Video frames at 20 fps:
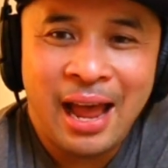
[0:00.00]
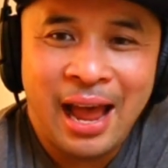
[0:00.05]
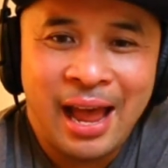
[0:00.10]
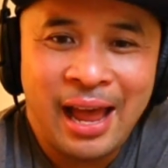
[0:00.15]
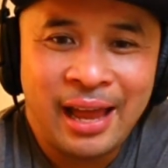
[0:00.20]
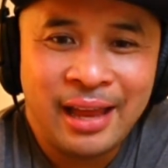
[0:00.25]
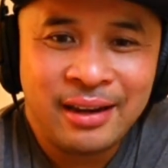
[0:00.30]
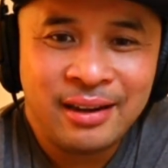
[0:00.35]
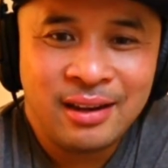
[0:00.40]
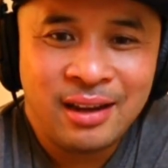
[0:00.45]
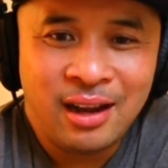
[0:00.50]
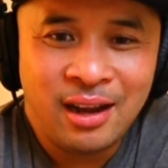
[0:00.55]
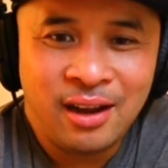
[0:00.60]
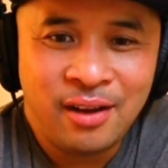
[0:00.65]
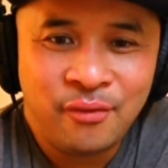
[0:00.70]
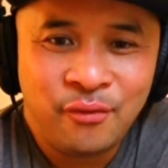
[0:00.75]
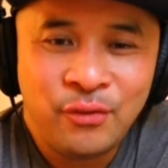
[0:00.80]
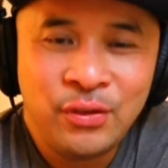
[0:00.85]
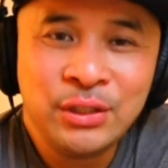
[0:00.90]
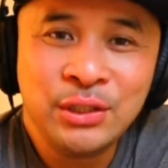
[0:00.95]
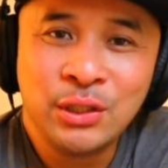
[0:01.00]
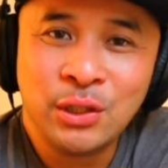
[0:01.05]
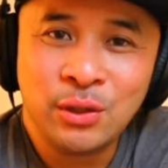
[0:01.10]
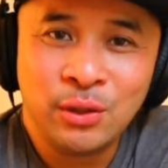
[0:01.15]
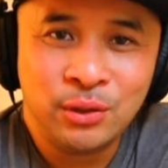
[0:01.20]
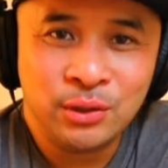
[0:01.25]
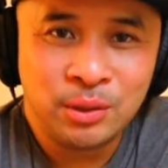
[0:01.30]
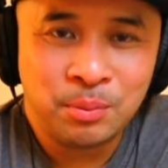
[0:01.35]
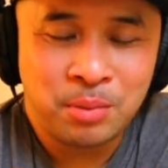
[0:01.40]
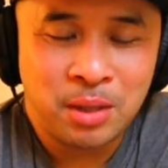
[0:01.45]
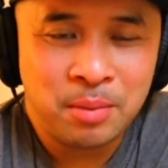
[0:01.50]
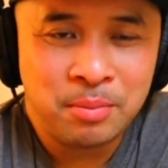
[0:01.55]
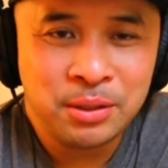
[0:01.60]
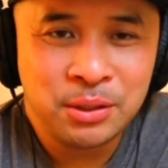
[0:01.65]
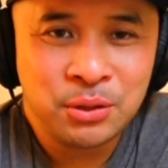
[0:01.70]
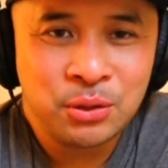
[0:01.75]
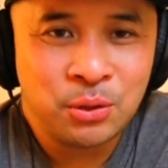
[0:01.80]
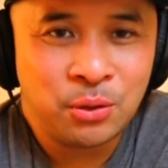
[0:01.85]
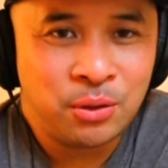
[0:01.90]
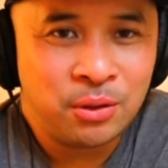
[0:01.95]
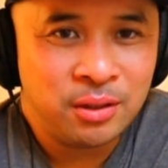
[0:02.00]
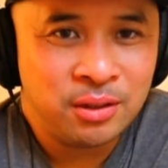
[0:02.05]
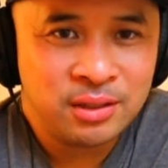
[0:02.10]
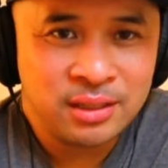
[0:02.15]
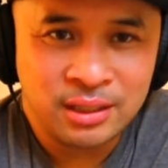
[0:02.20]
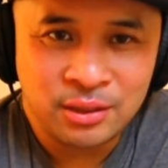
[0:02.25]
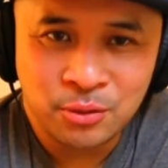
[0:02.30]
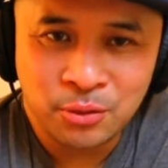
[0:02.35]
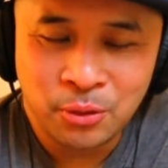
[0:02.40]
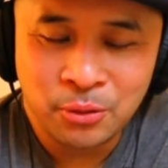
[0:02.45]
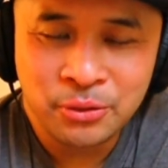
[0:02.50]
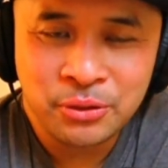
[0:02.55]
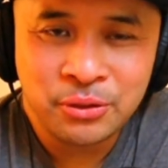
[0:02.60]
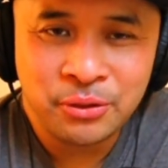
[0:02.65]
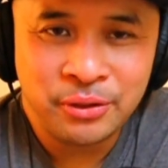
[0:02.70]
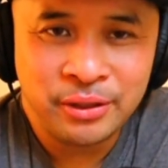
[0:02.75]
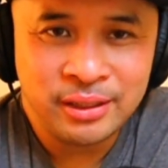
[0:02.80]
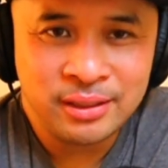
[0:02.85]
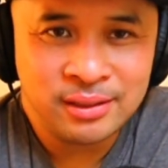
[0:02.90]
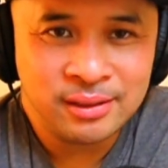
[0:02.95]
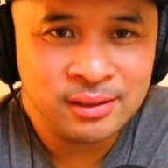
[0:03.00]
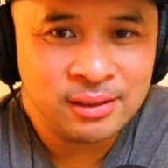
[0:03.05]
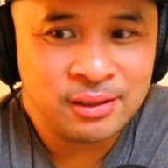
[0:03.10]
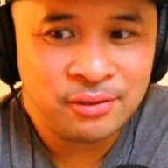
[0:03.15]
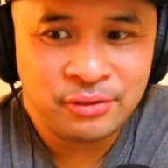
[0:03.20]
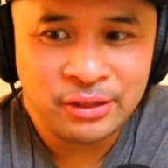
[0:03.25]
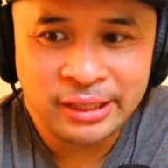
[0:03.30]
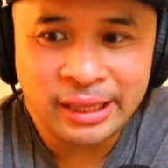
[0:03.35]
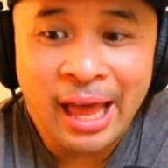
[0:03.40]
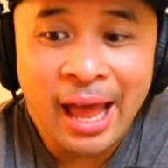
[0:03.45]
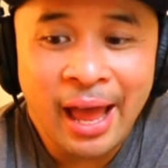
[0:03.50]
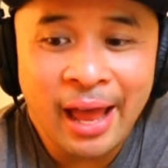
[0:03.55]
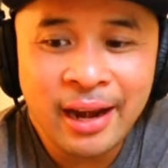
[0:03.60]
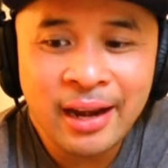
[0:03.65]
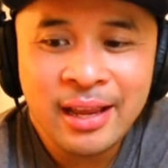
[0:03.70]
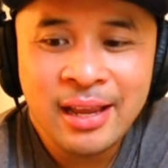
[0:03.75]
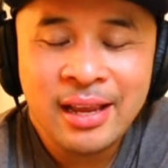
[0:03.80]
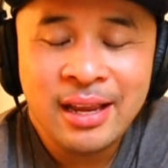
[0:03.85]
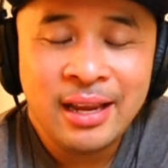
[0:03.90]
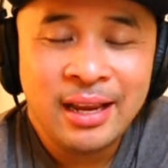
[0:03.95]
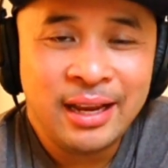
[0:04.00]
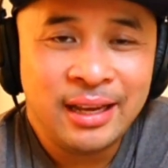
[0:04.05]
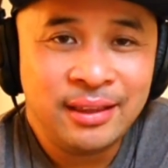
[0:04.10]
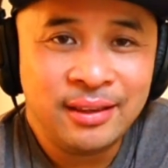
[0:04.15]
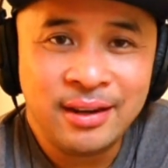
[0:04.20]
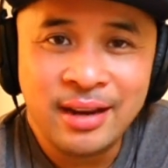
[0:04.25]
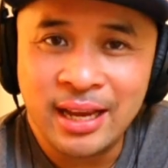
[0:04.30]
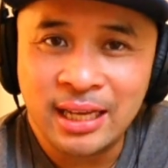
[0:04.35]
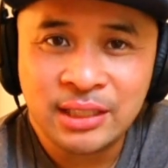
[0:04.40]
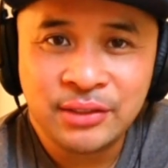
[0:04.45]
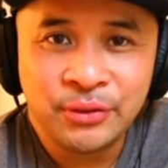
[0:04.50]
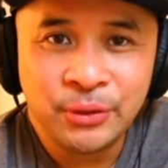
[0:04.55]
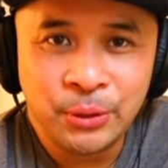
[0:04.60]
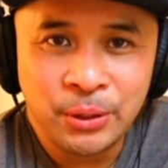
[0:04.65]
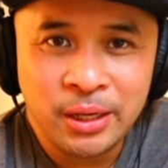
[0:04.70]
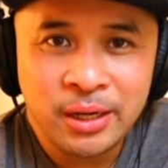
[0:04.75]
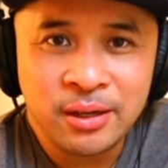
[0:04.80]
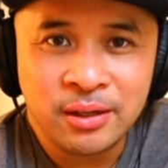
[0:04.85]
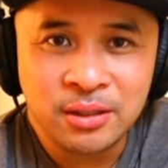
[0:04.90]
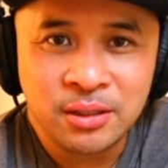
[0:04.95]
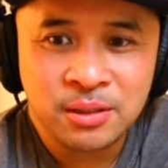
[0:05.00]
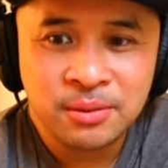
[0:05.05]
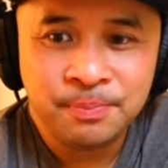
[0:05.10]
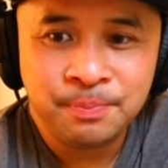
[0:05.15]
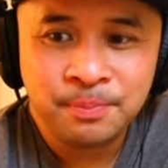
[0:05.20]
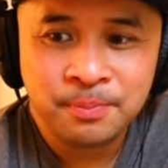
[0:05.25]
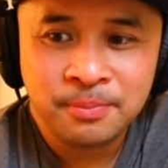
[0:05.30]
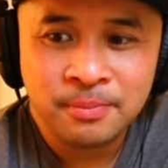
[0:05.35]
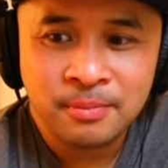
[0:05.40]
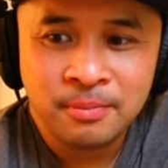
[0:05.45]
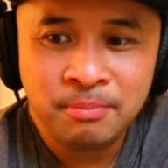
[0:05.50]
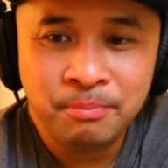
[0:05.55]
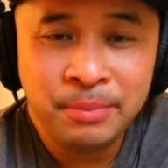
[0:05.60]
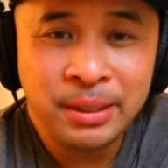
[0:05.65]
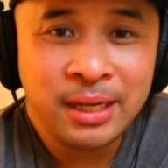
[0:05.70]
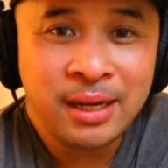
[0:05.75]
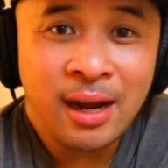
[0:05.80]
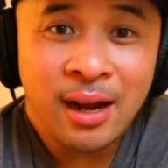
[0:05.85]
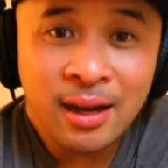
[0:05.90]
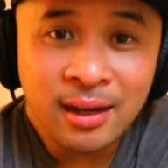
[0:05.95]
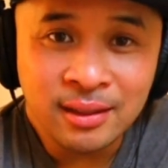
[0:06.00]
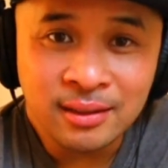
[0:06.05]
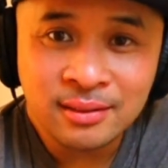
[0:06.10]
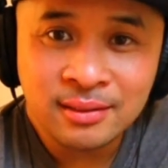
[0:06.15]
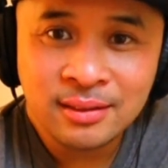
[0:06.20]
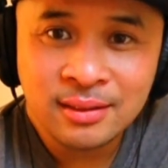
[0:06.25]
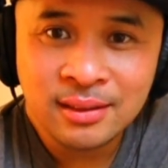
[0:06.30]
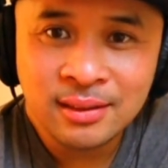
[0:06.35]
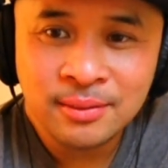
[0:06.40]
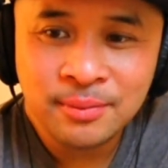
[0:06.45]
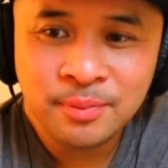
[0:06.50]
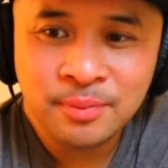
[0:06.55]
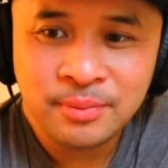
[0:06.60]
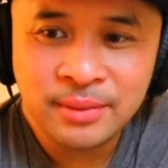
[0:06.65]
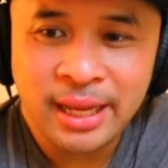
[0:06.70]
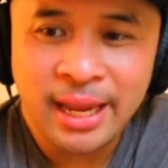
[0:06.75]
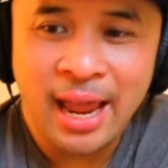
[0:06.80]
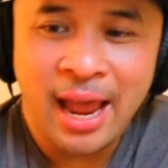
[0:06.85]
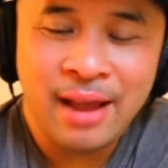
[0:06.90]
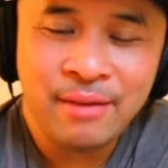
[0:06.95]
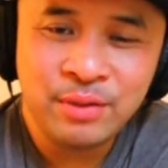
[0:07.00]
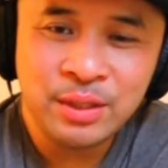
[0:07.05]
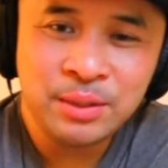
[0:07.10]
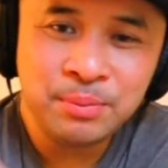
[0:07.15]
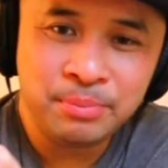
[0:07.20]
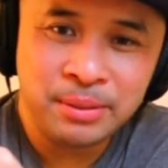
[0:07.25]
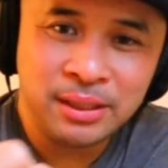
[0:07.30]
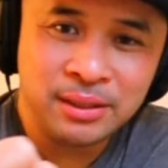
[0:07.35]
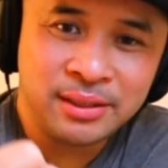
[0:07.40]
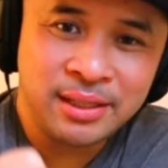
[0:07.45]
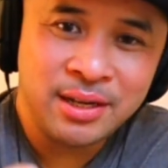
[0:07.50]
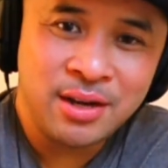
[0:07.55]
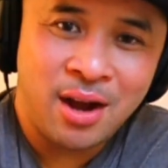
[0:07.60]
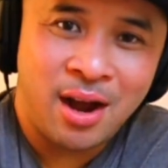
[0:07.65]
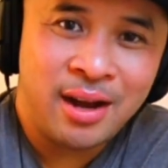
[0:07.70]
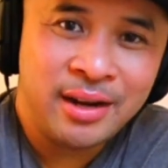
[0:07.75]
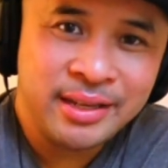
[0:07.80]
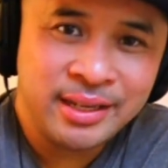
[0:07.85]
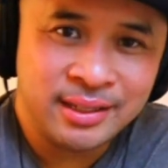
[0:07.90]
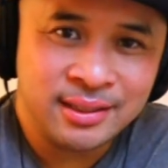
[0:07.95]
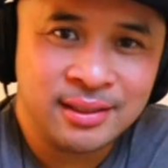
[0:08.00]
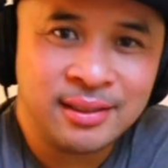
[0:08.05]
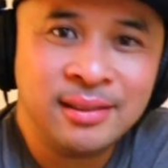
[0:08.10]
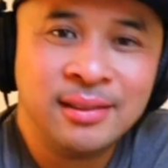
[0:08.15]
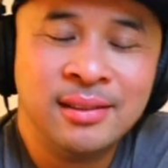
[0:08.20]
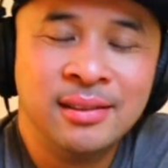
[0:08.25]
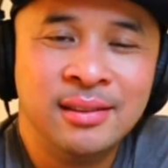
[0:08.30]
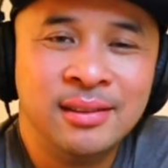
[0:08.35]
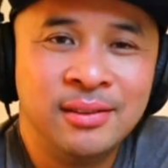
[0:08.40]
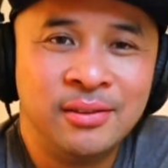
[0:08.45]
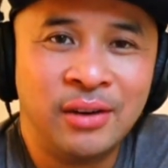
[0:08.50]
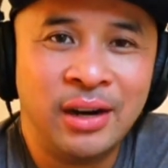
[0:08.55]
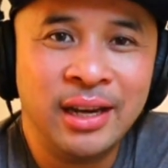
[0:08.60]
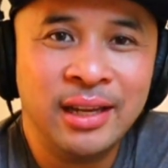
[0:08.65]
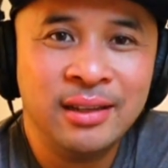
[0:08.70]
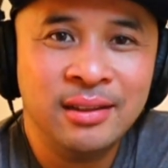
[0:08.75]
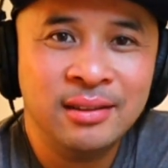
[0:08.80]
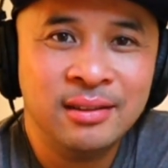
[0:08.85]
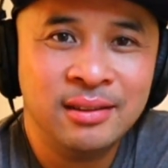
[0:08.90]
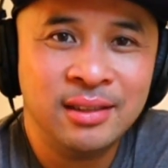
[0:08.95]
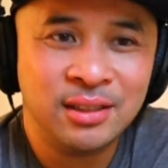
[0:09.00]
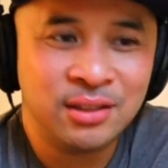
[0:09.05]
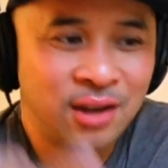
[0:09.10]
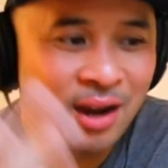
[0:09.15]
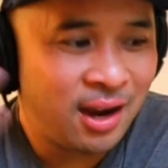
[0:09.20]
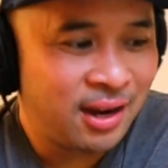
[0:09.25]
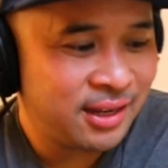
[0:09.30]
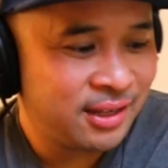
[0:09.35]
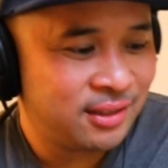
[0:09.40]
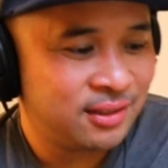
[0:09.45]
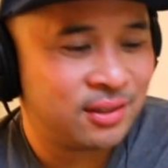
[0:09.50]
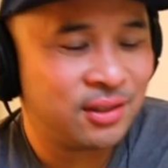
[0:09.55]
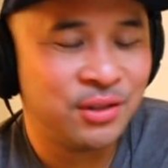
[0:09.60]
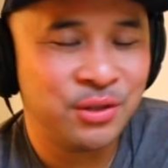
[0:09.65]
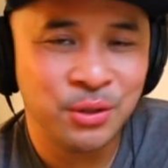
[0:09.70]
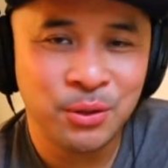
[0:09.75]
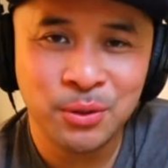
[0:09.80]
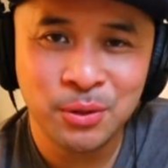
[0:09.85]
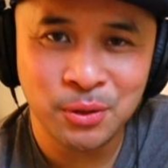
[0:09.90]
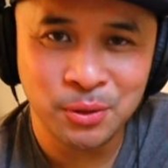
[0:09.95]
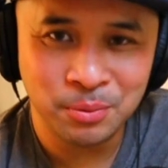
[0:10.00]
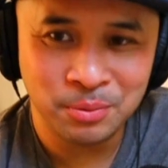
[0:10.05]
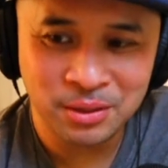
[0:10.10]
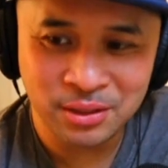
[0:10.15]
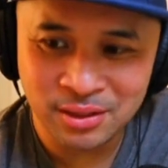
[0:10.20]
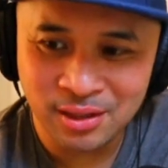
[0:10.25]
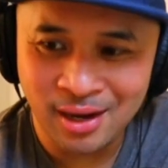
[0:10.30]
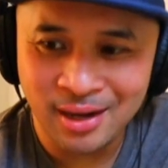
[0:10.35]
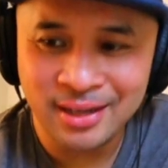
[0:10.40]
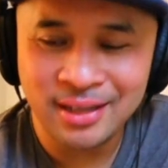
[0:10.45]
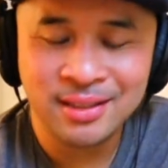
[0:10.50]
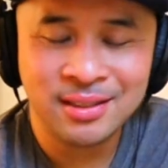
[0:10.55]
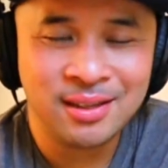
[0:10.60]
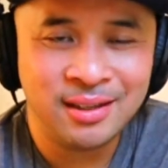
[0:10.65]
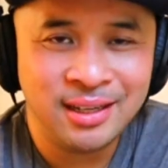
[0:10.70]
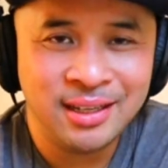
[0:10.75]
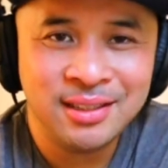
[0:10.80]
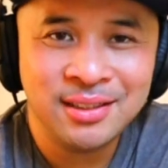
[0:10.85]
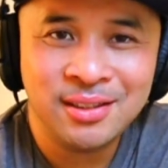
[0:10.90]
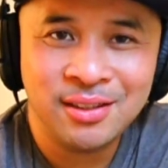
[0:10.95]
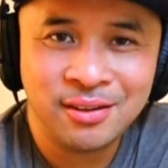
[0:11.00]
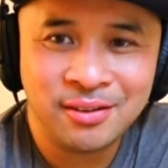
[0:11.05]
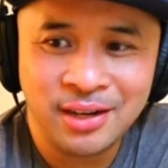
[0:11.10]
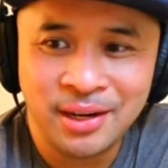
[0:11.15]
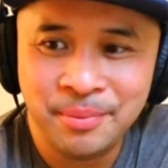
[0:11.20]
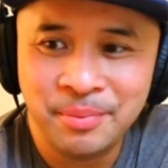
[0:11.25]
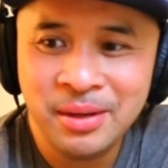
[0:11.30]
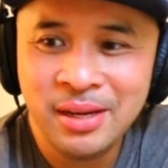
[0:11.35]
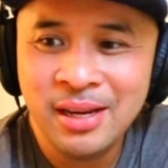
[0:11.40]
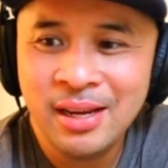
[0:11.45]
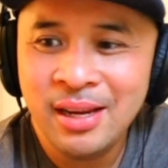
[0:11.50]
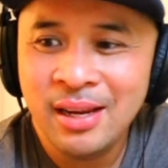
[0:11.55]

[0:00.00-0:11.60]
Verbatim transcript: at physical department stores, at groceries and stuff like that in the next few years, because they have this built-in audience, right? This audience on YouTube, this audience on Instagram,